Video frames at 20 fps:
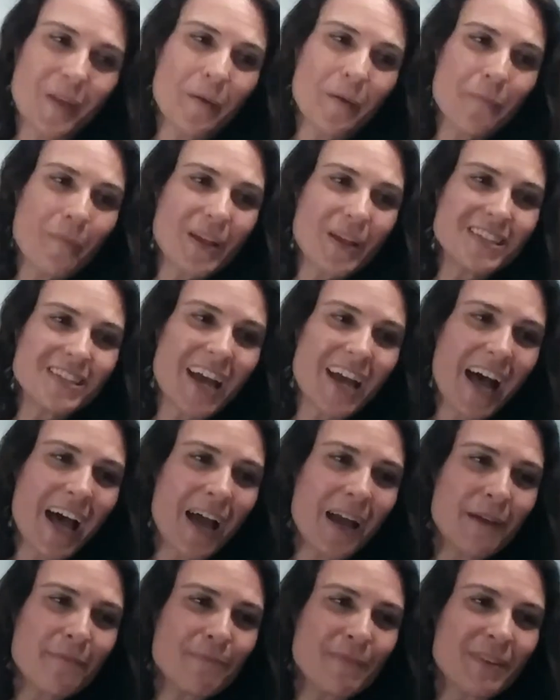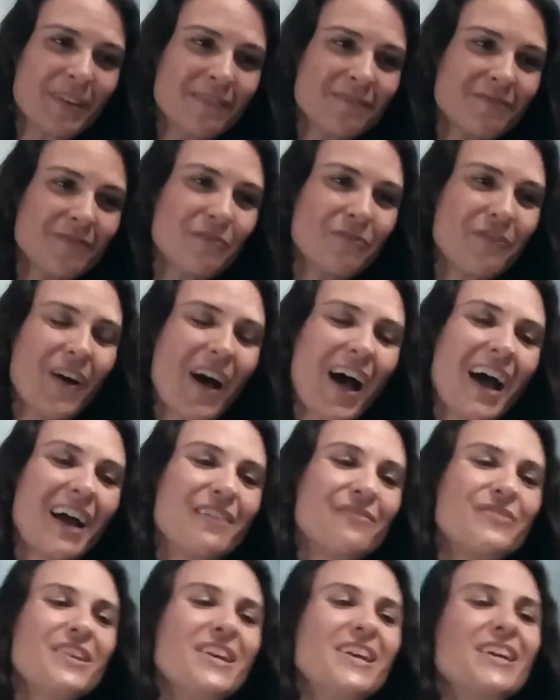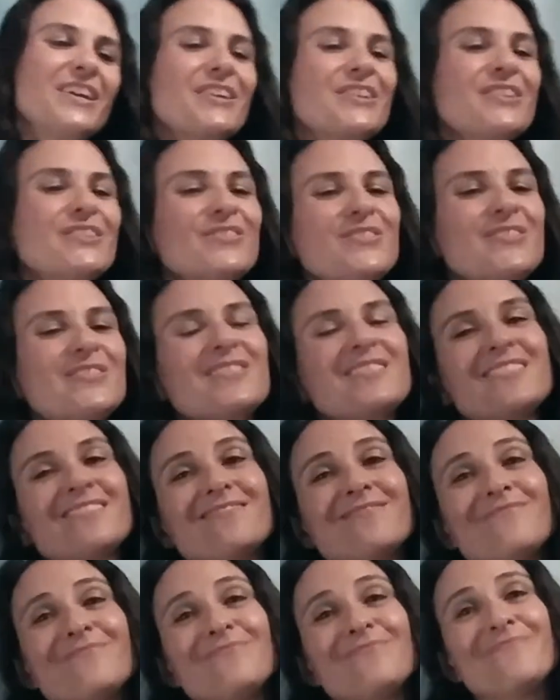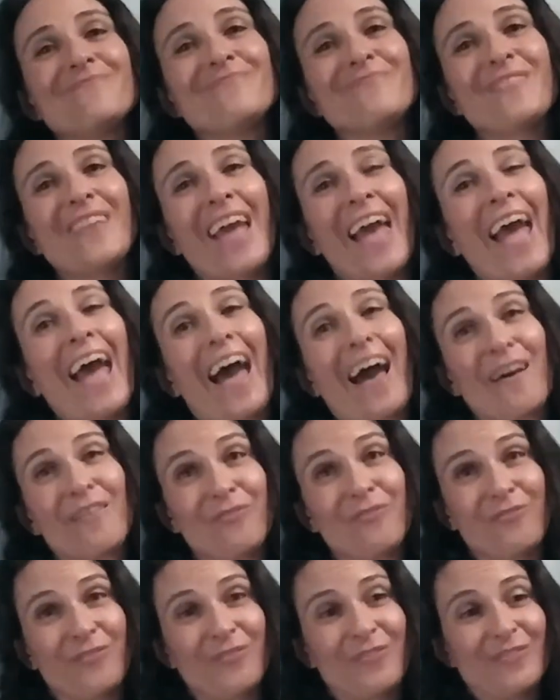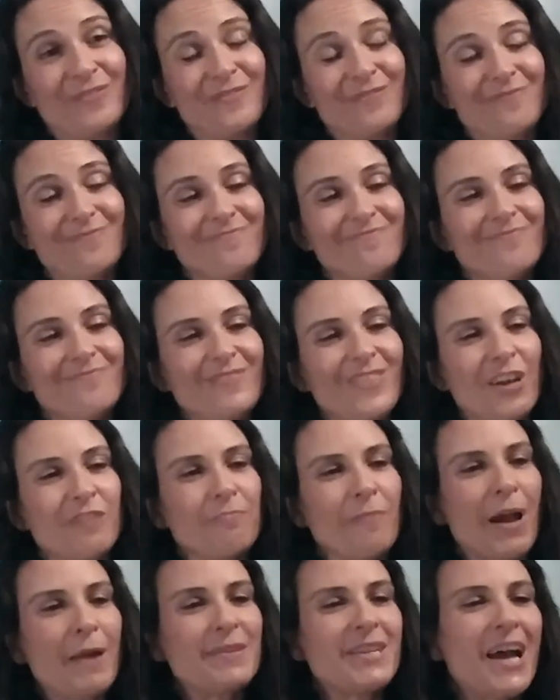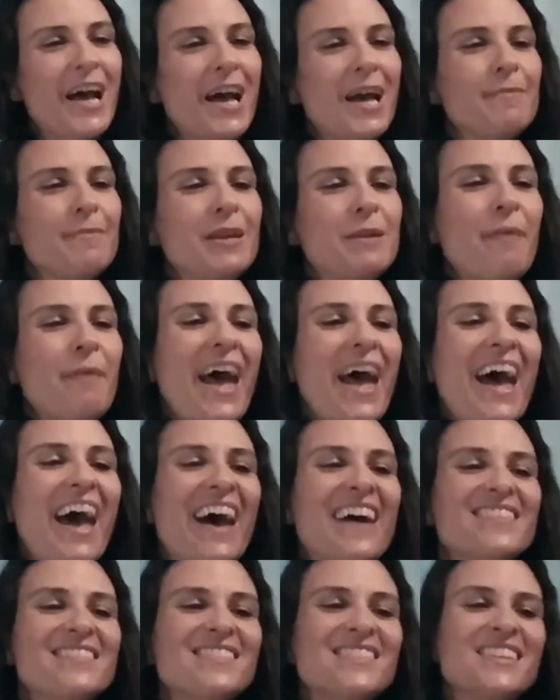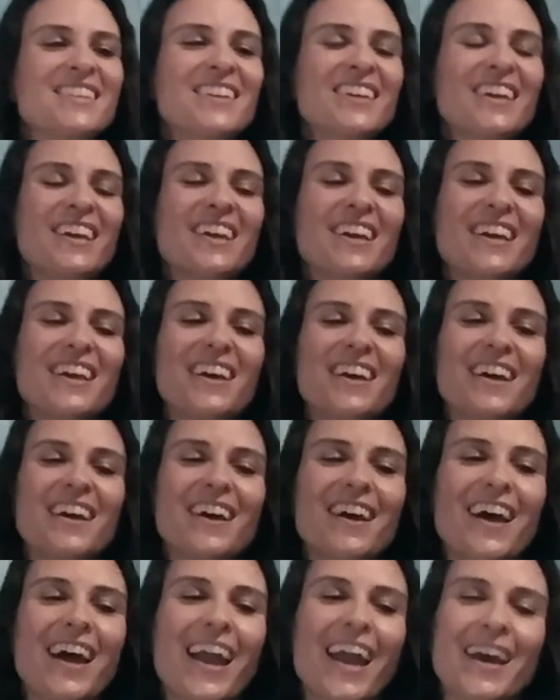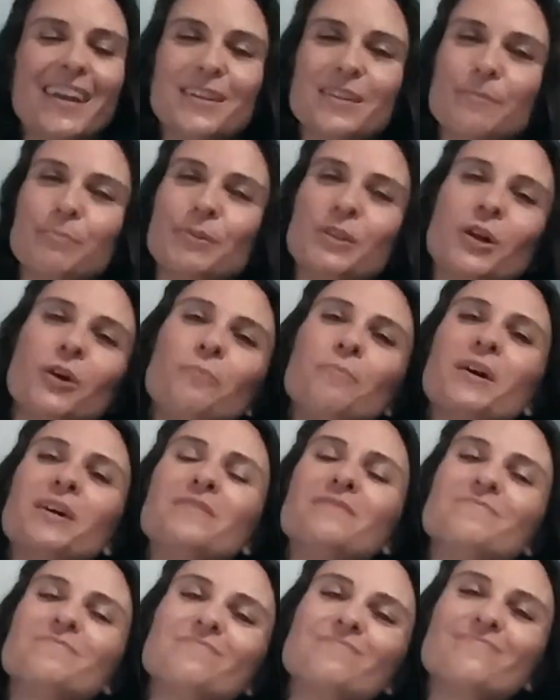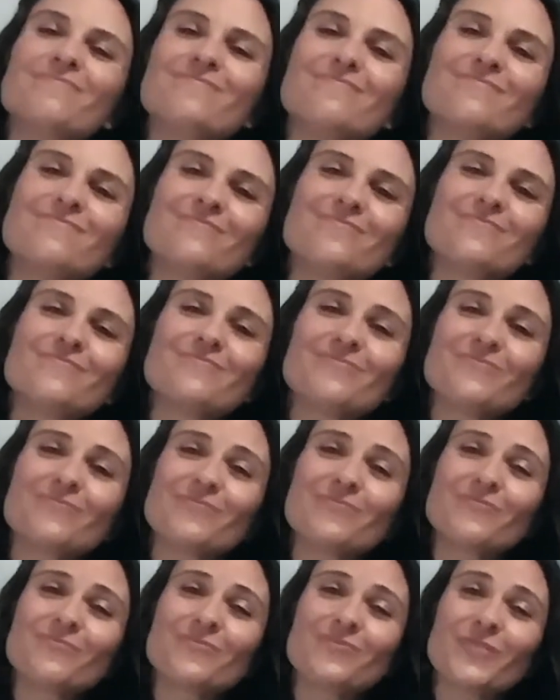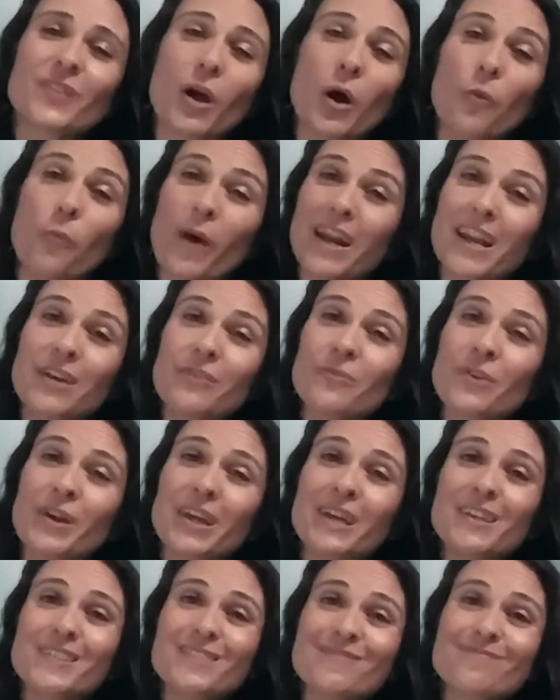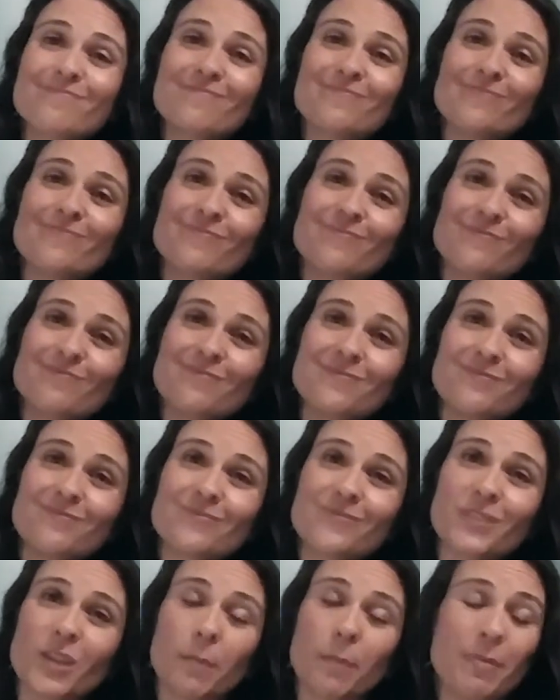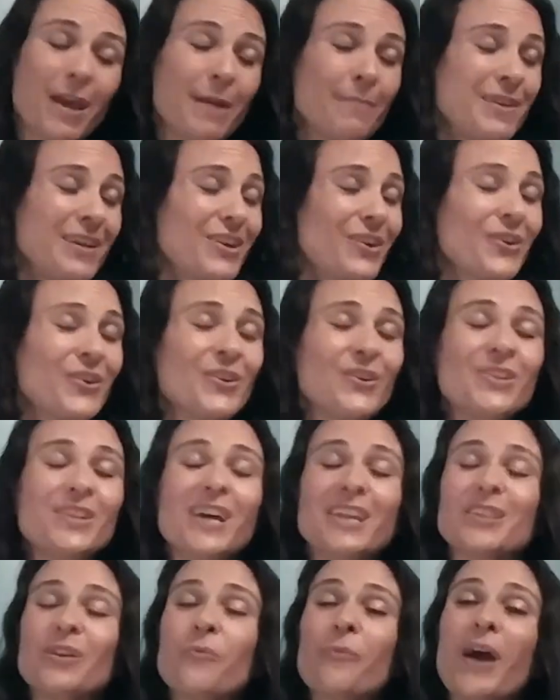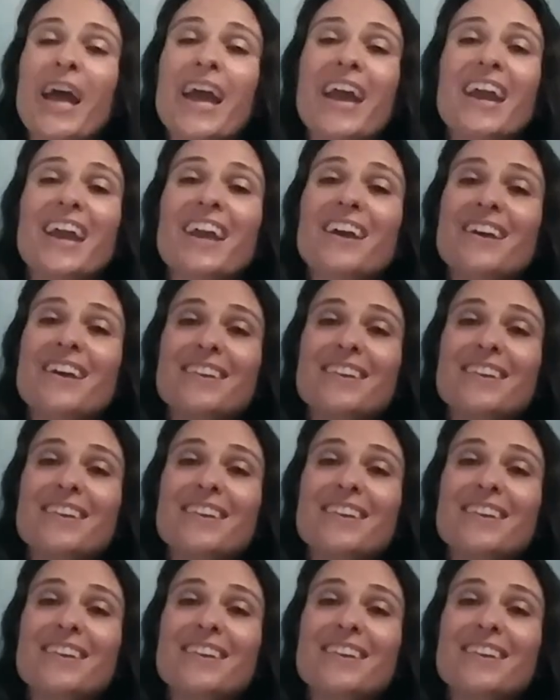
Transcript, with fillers: By the time five years, half of my time had passed, I had a diploma, a wedding ring, a baby girl on the way,